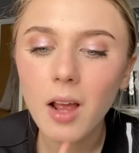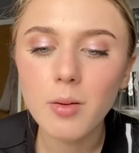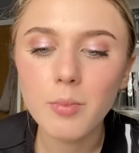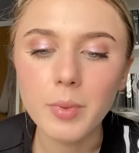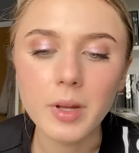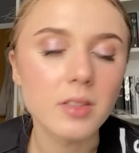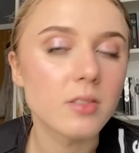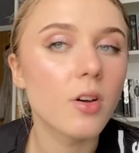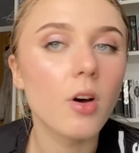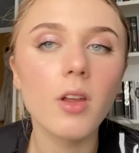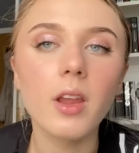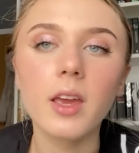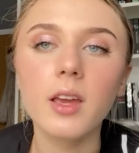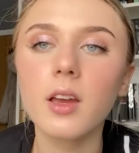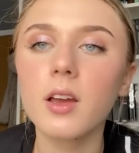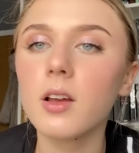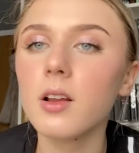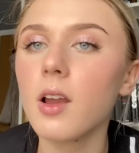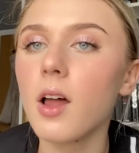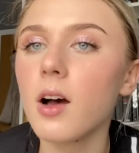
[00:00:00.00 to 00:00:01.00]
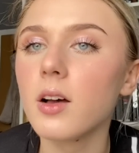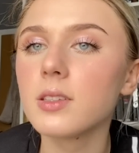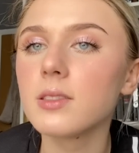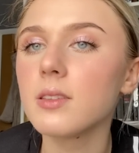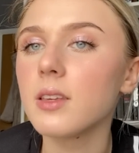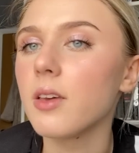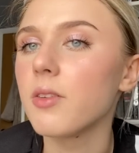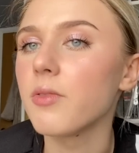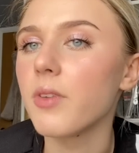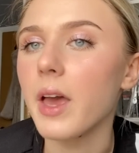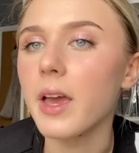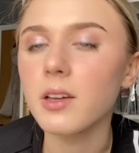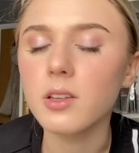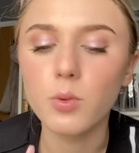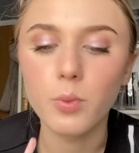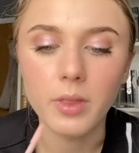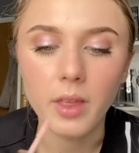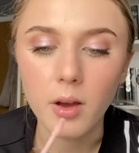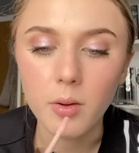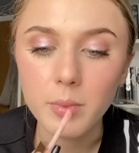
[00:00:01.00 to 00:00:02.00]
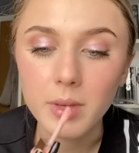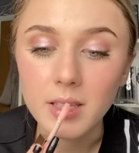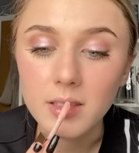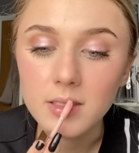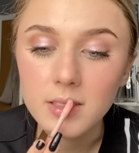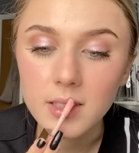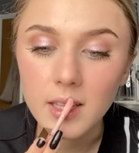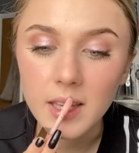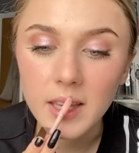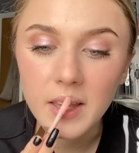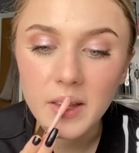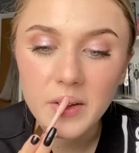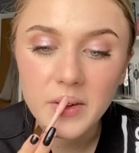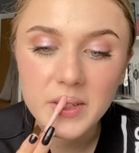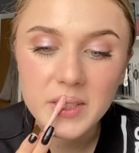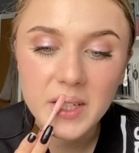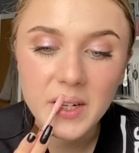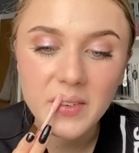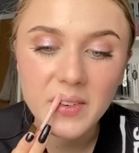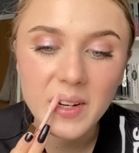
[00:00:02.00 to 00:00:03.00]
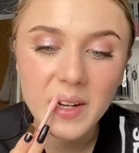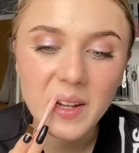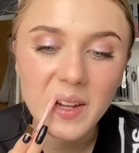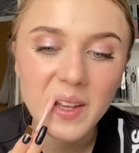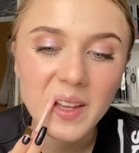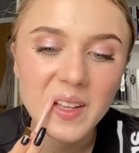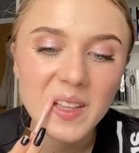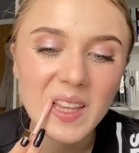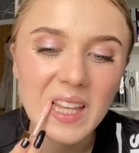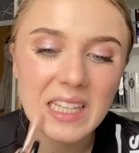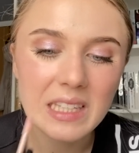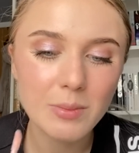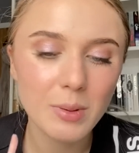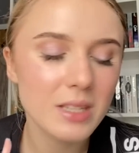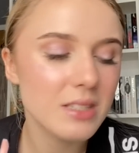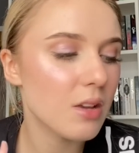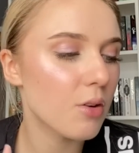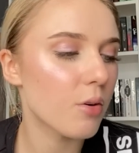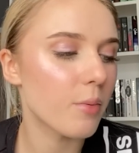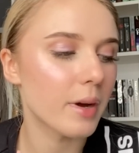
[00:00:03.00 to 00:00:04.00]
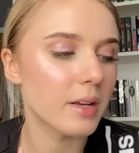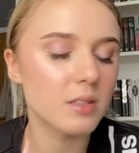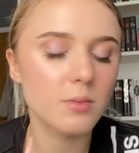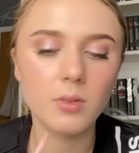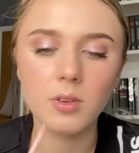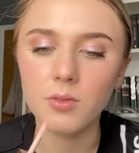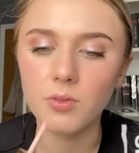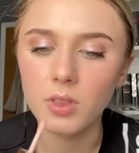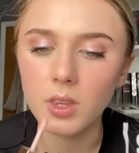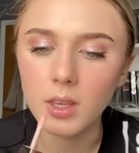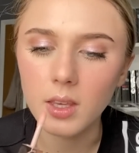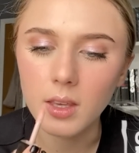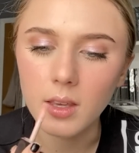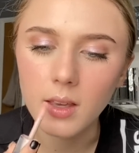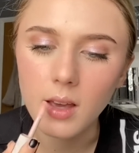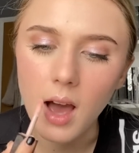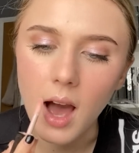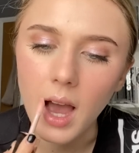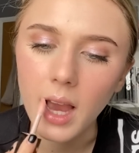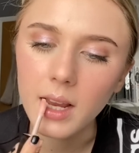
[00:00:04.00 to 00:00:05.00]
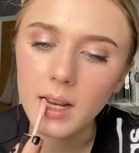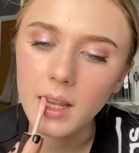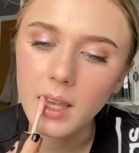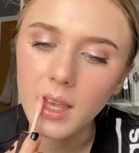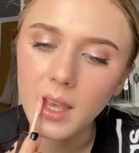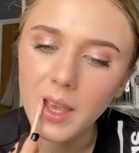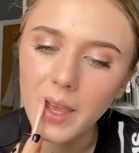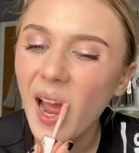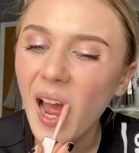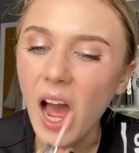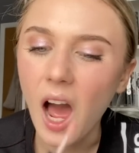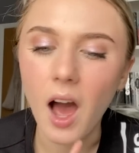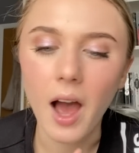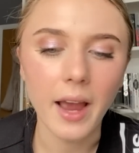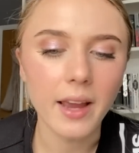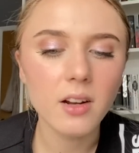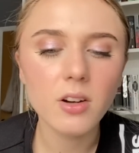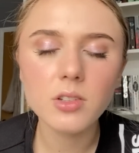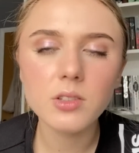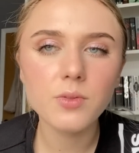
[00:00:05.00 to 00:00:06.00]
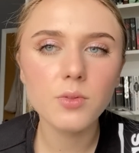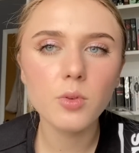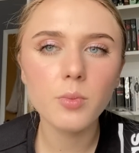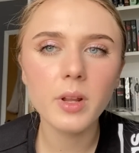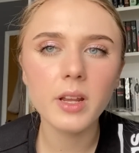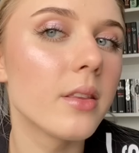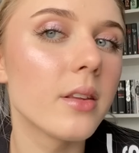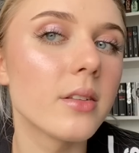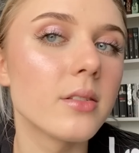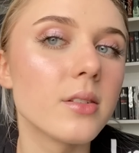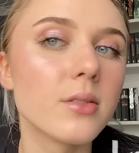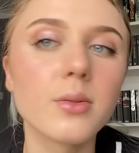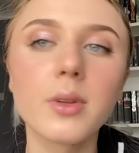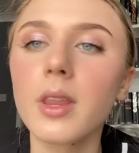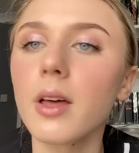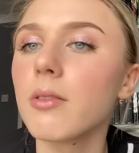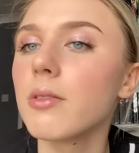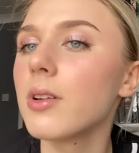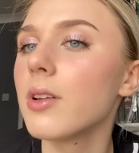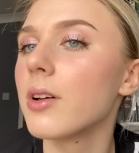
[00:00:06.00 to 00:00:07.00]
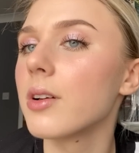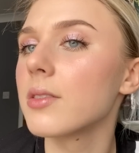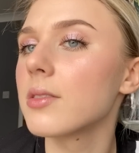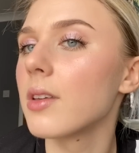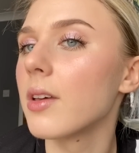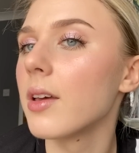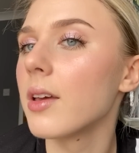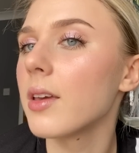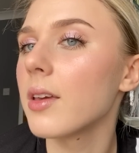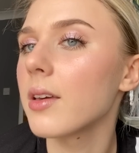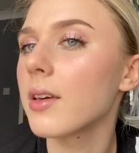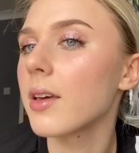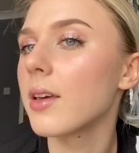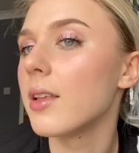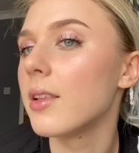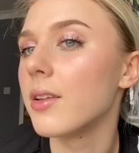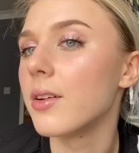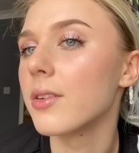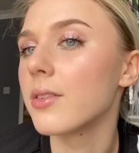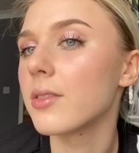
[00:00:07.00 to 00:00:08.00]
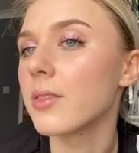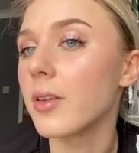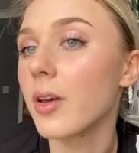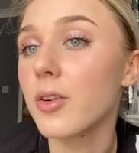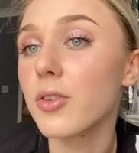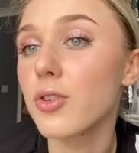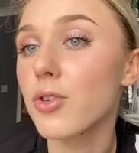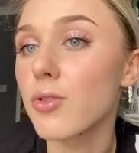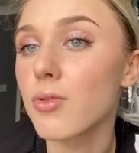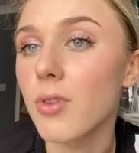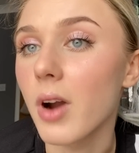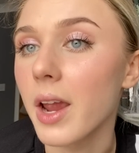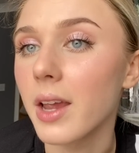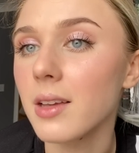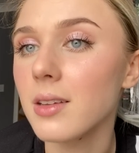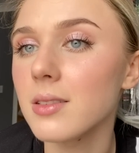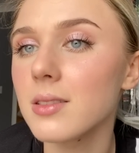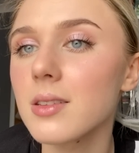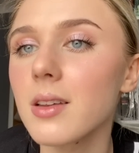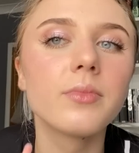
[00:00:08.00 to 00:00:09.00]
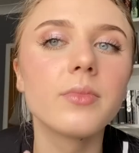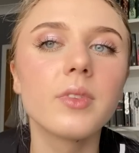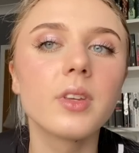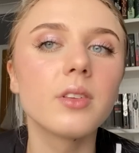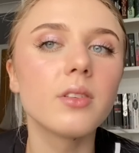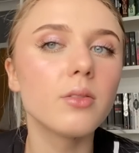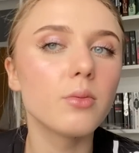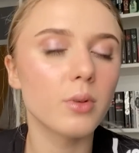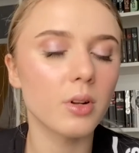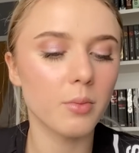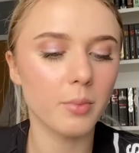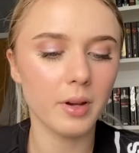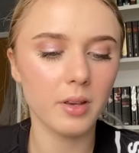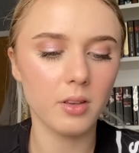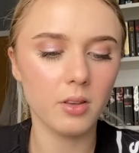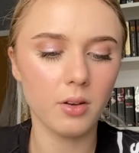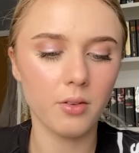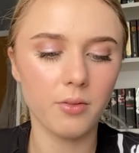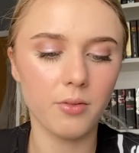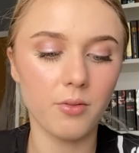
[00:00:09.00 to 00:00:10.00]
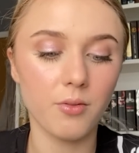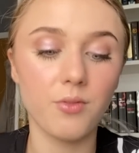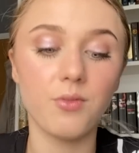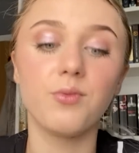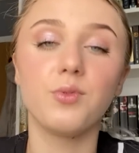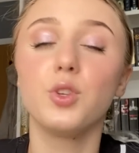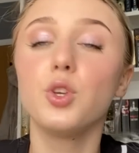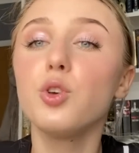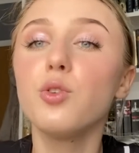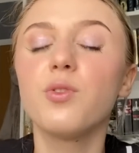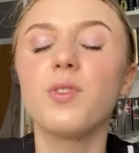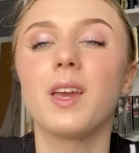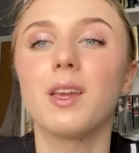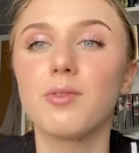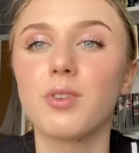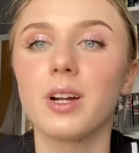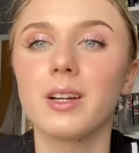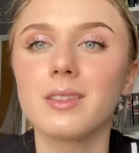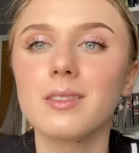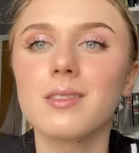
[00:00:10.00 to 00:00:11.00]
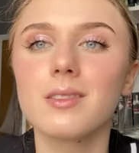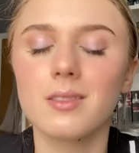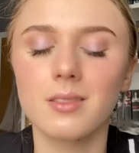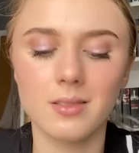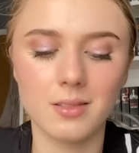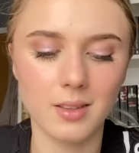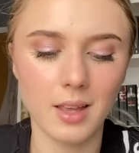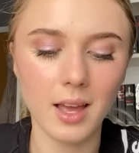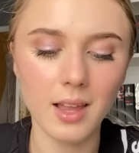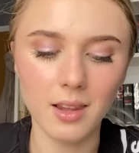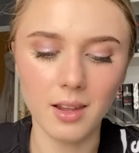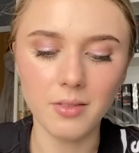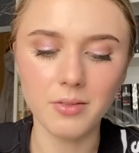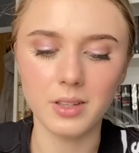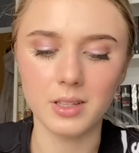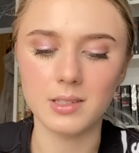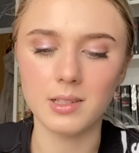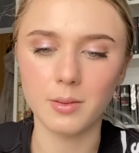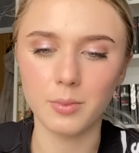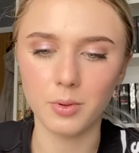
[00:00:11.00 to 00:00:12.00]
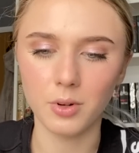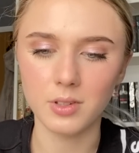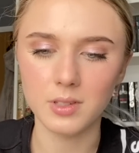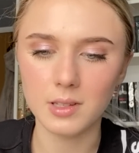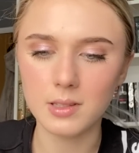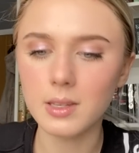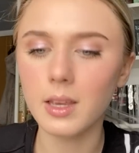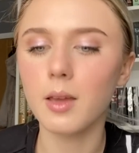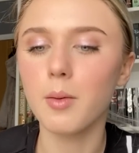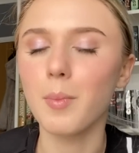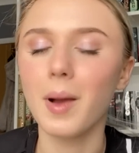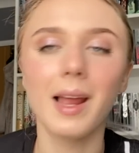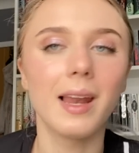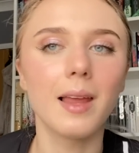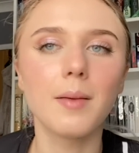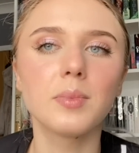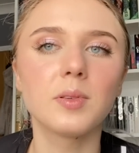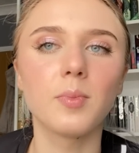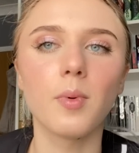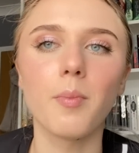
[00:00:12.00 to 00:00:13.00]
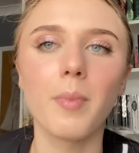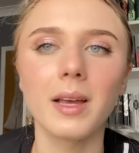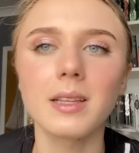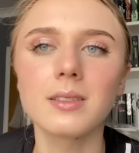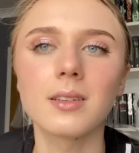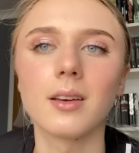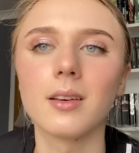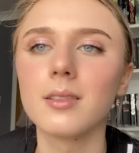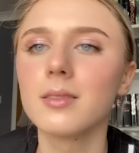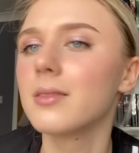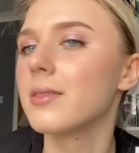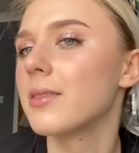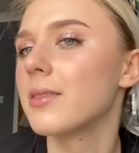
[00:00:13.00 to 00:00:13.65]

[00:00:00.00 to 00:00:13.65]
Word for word: but it's got like a glassy effect without being sticky, which I really like. This basically reminds me of the Kylie high gloss formula. This is what that one looks like. It looks great. This is one of my new favorites. I love this lip gloss. It's like my lips but better.